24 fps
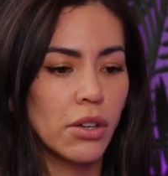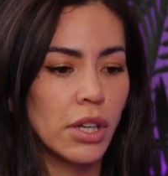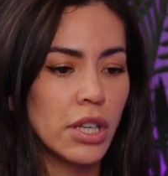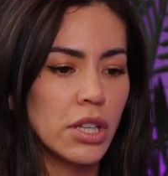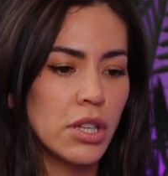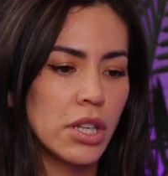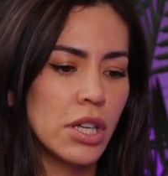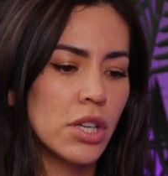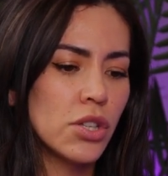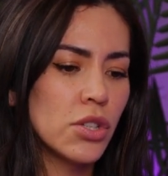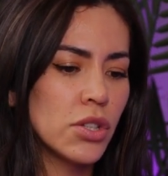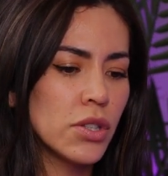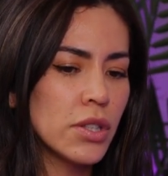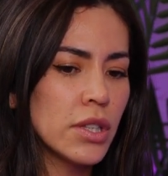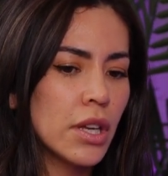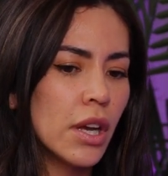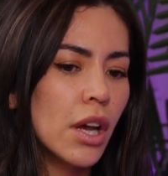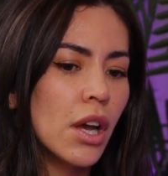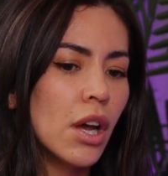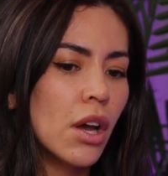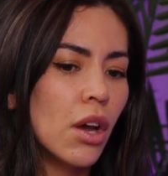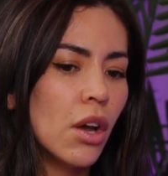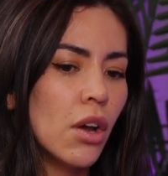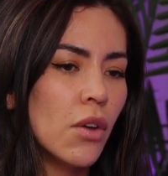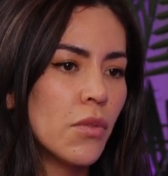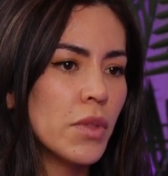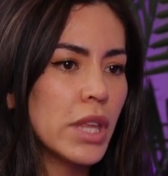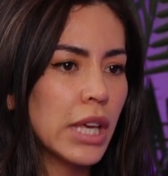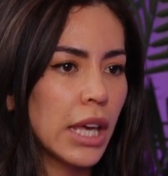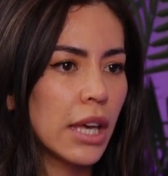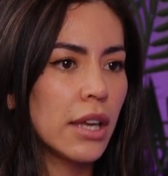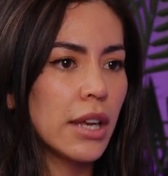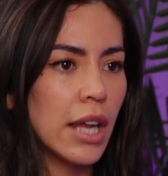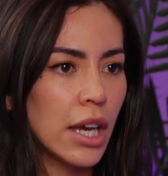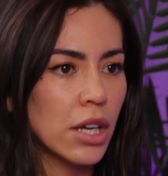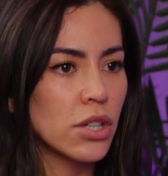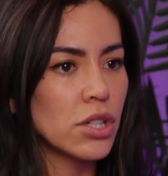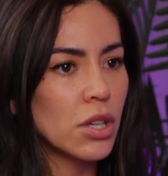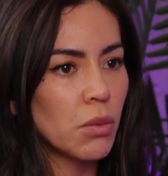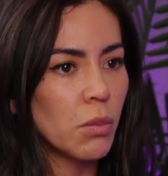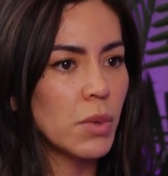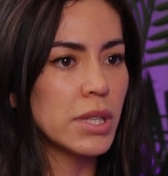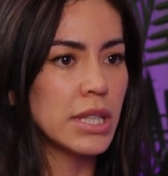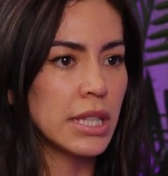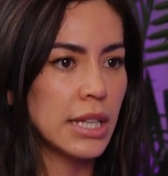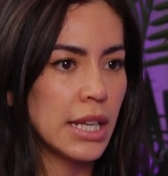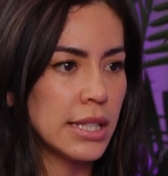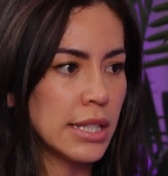and it just the connection
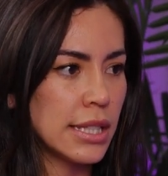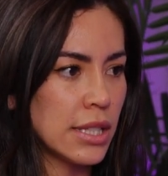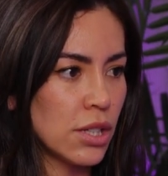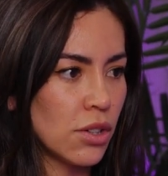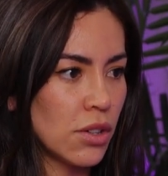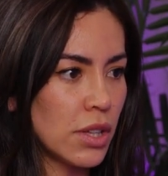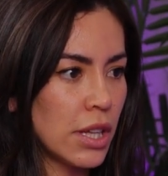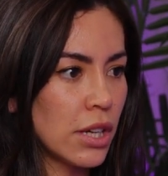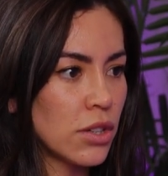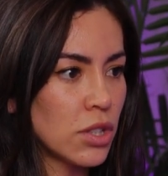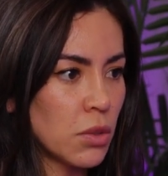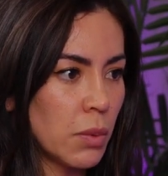wasn't necessarily there.